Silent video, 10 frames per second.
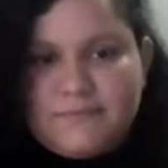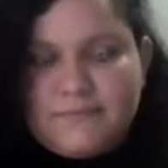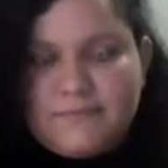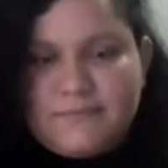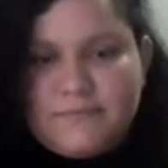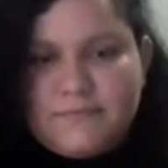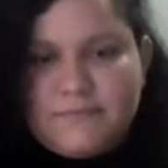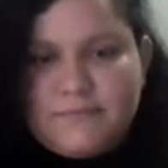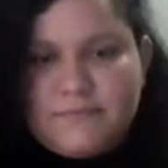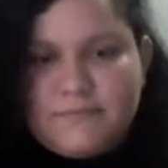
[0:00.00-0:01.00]

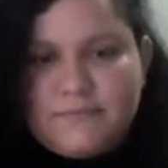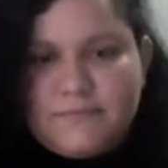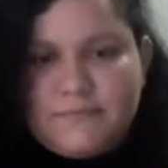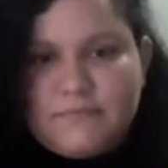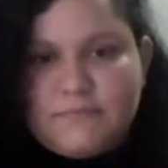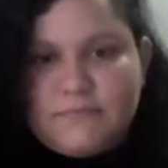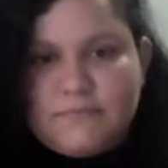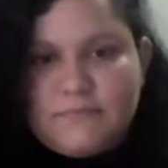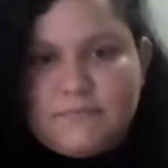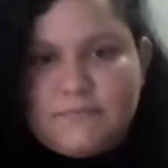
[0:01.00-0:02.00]

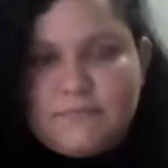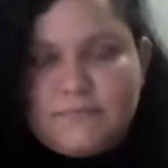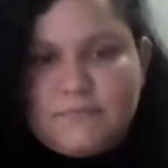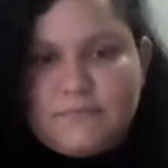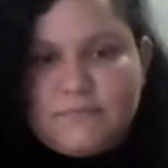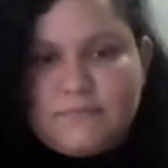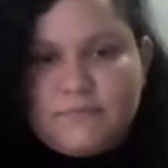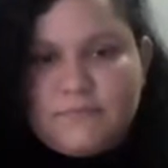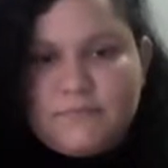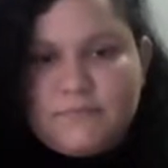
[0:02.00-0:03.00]

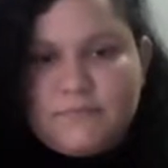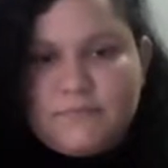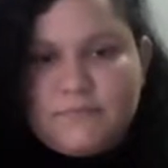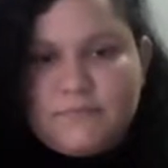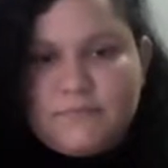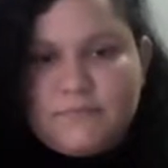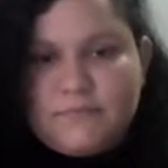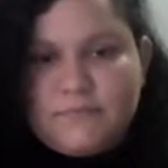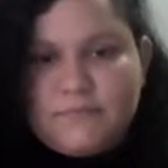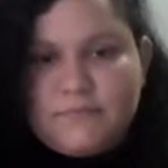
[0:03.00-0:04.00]

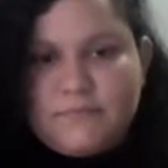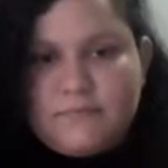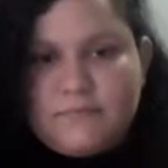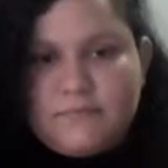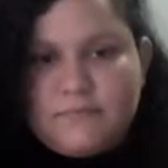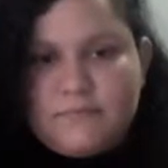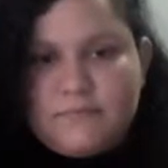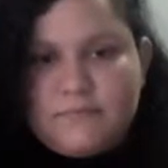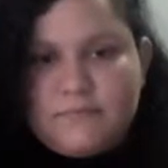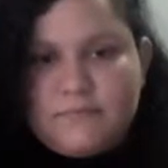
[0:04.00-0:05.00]

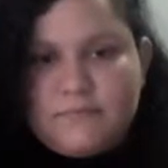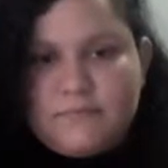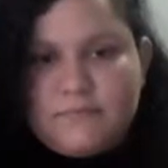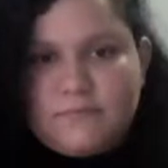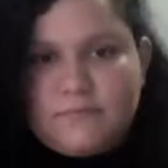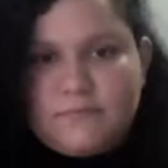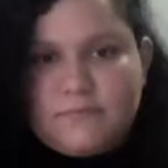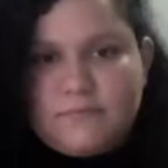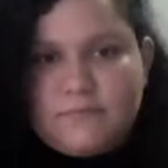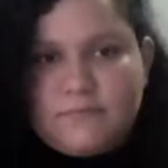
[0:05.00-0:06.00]

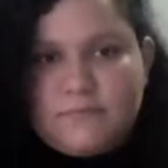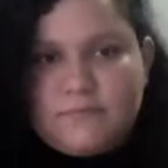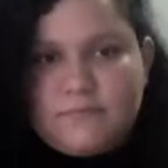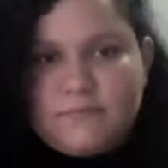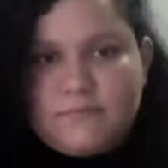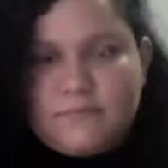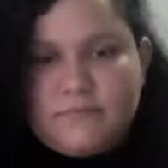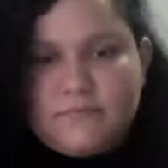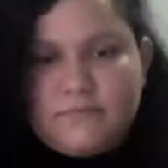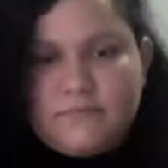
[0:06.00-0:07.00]

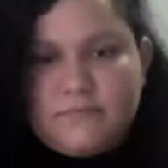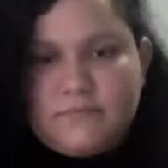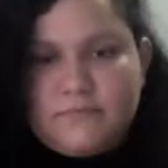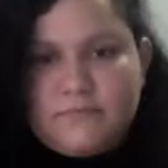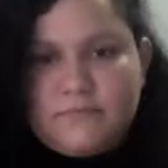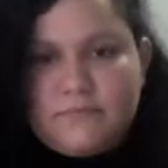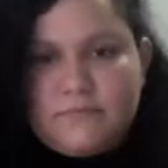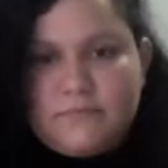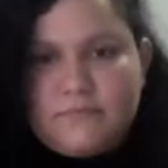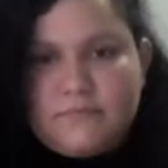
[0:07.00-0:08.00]
(not speaking)